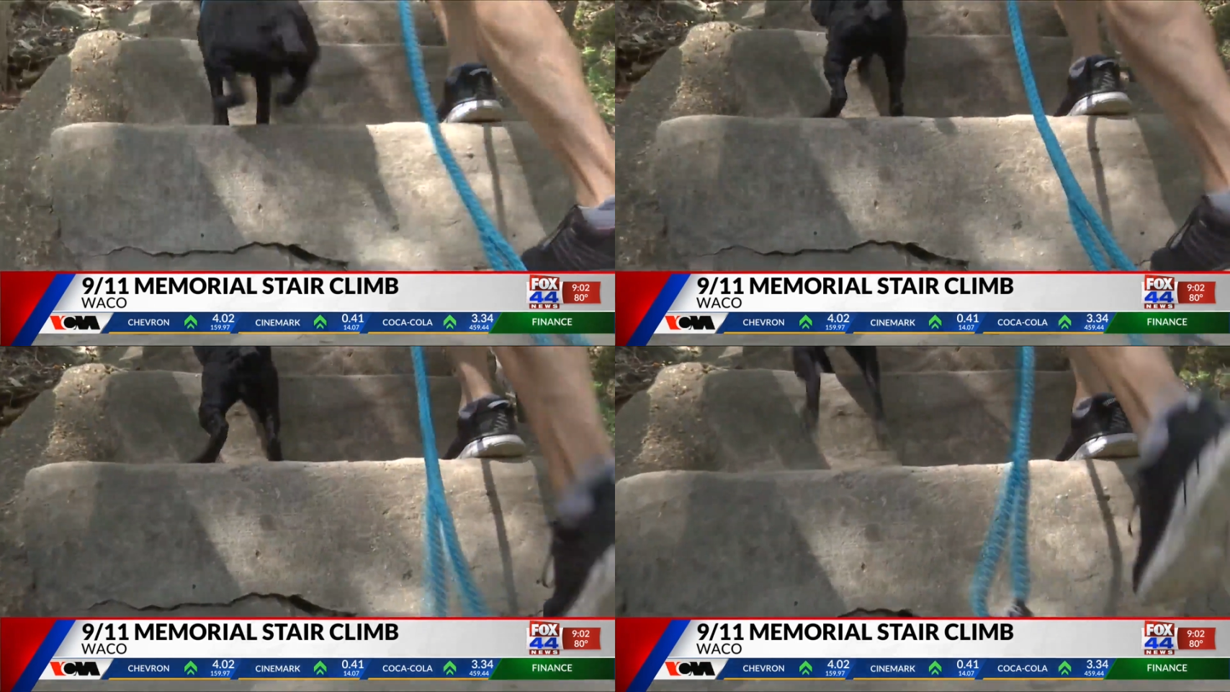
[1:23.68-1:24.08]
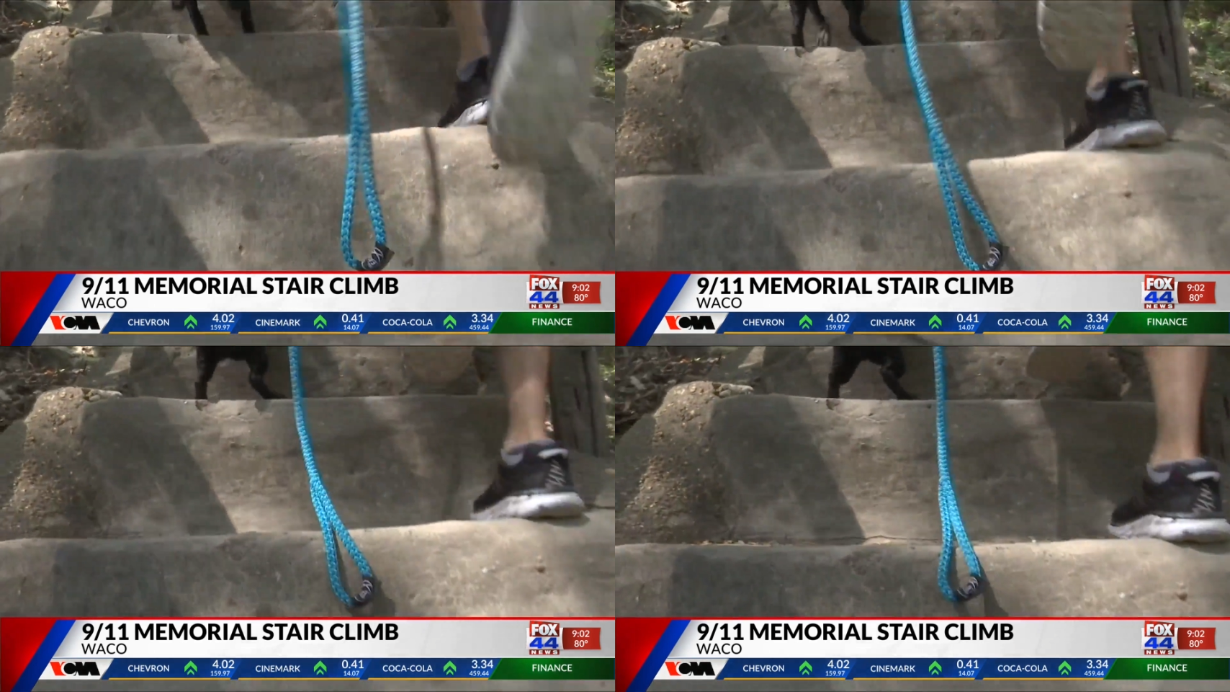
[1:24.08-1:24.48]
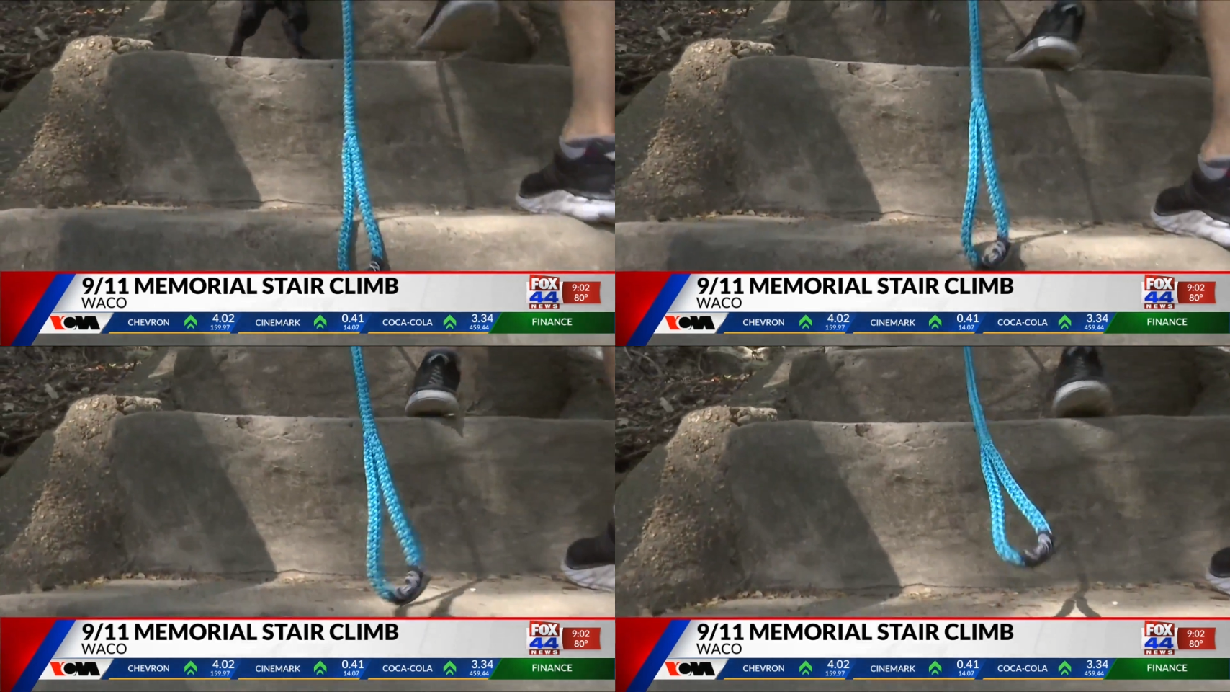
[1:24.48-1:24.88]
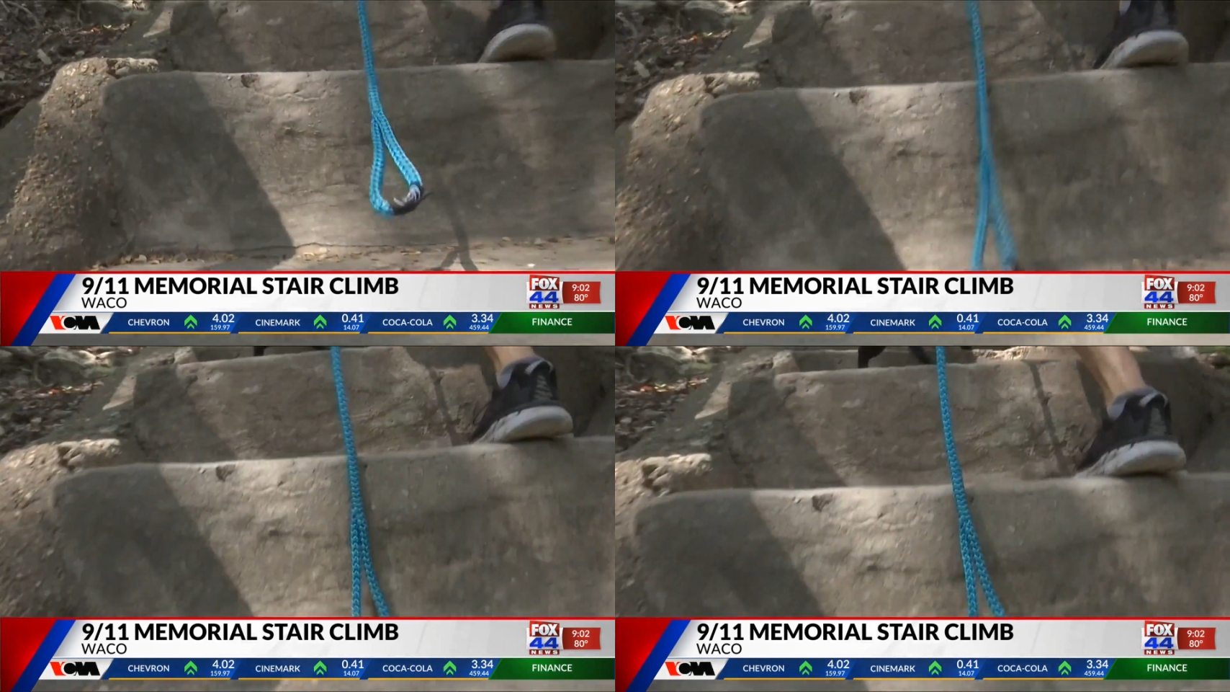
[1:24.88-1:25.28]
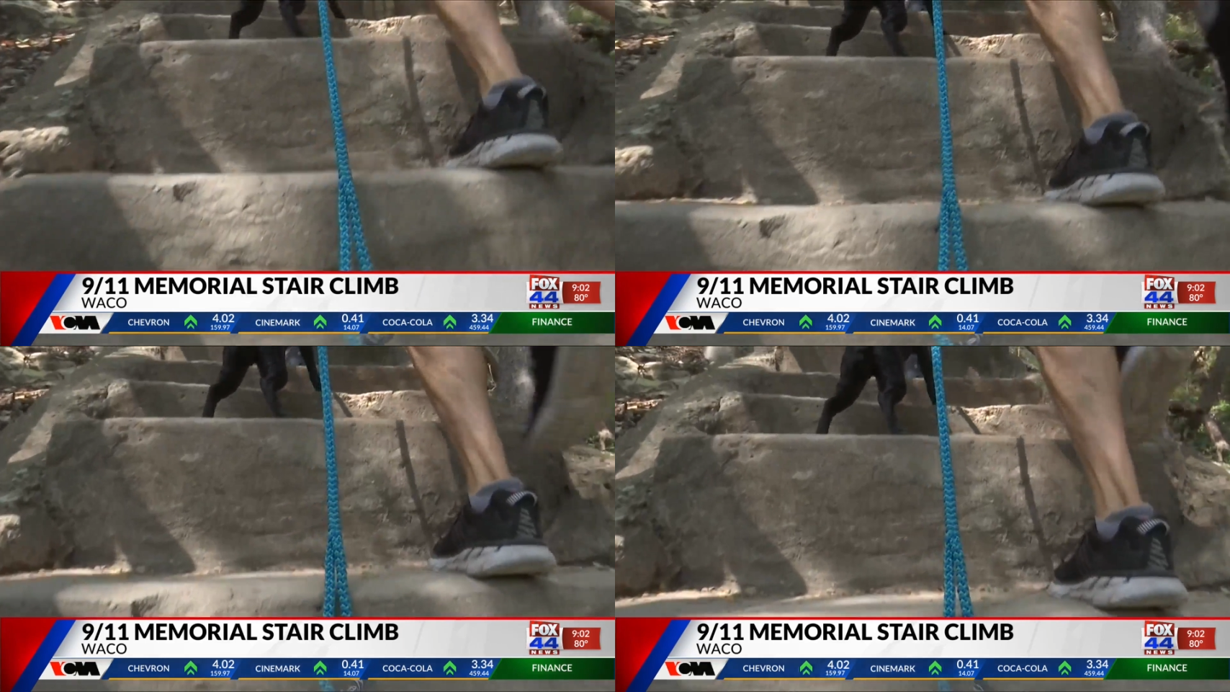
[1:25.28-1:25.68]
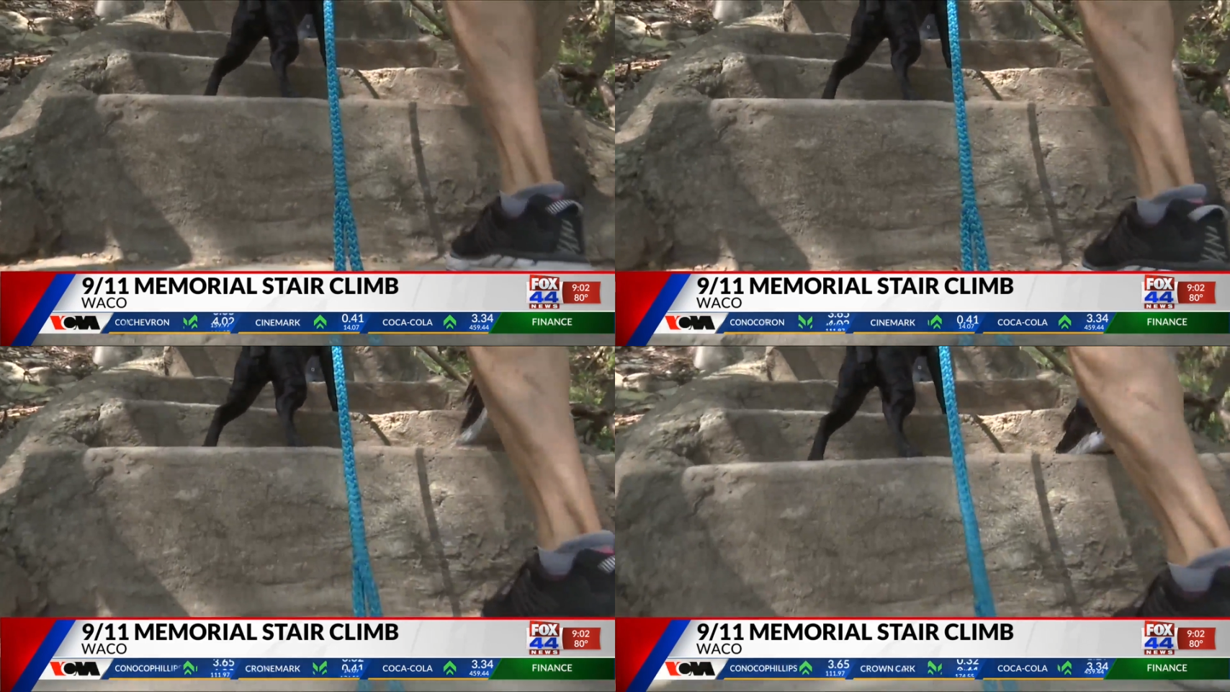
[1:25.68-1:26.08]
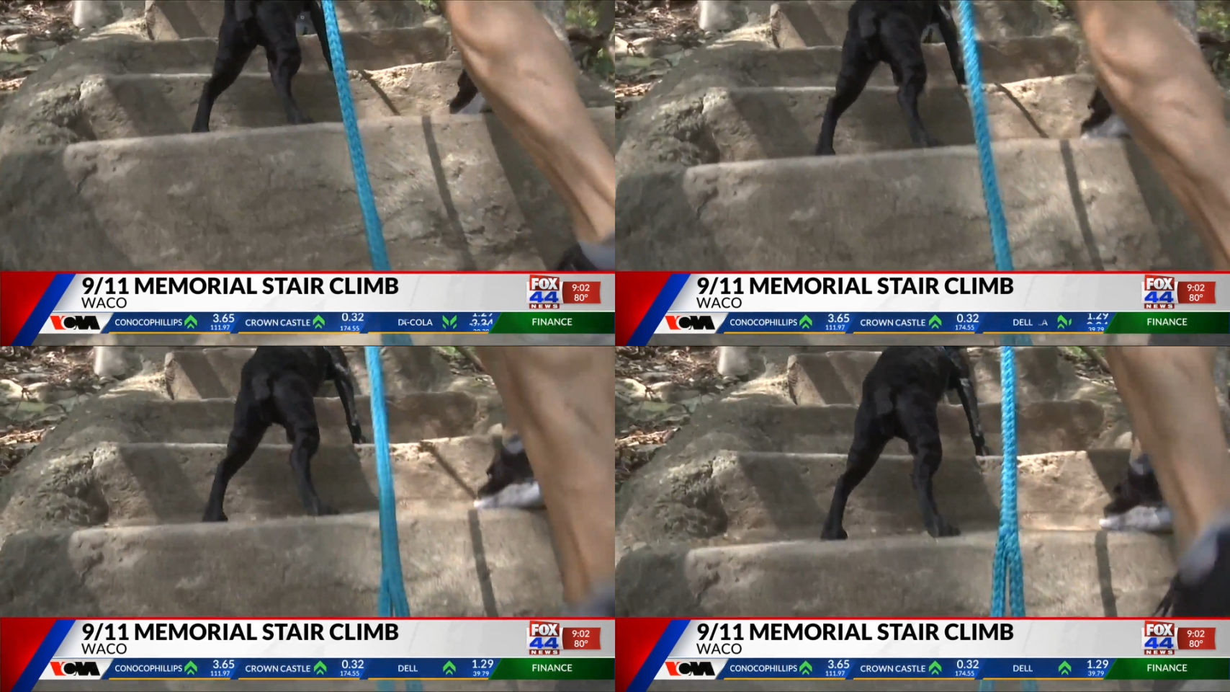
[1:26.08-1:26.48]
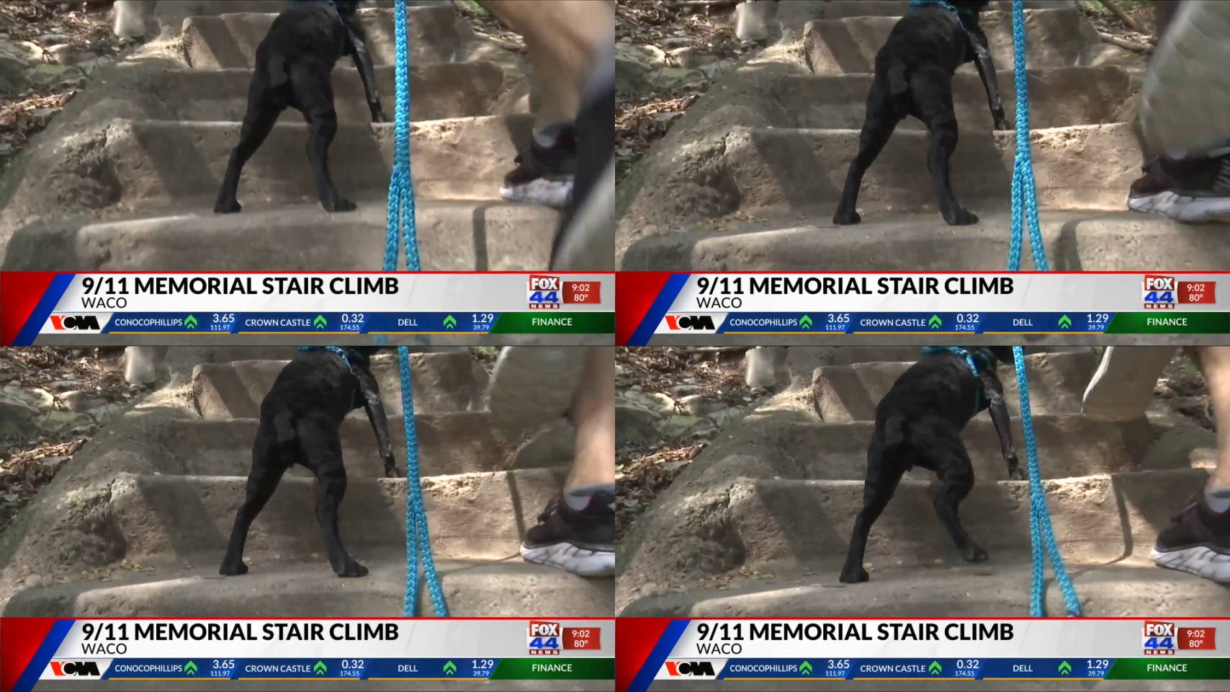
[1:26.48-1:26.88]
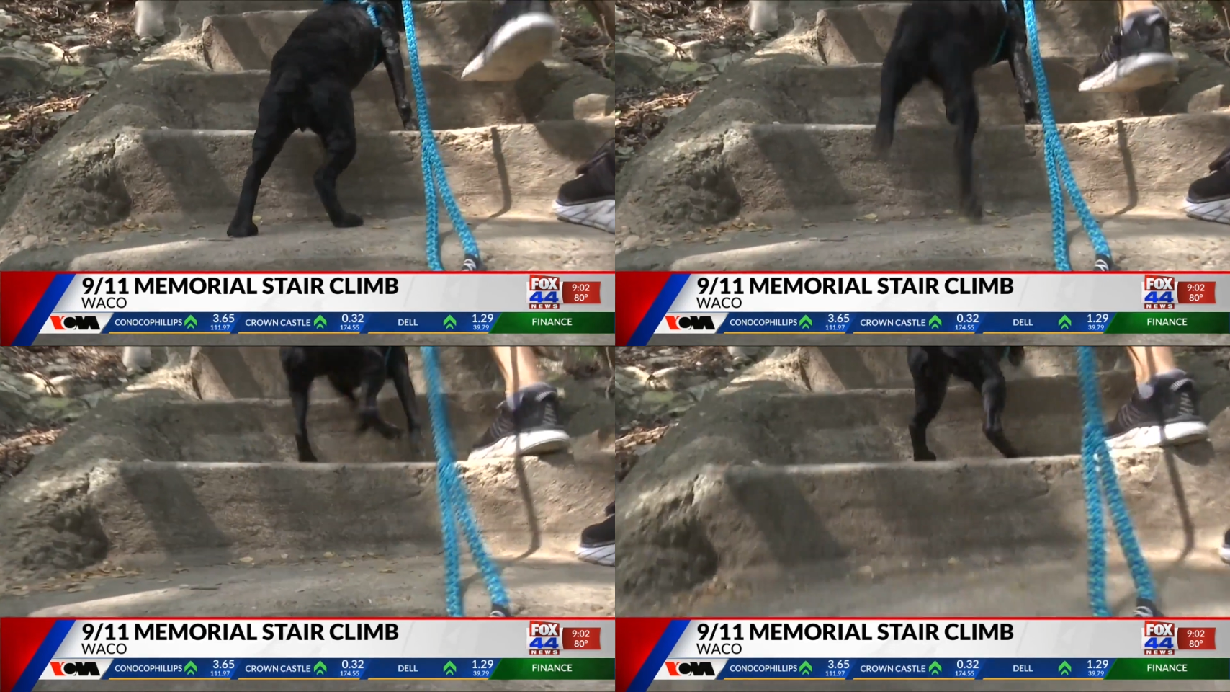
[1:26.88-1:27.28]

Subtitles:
(no speaker visible)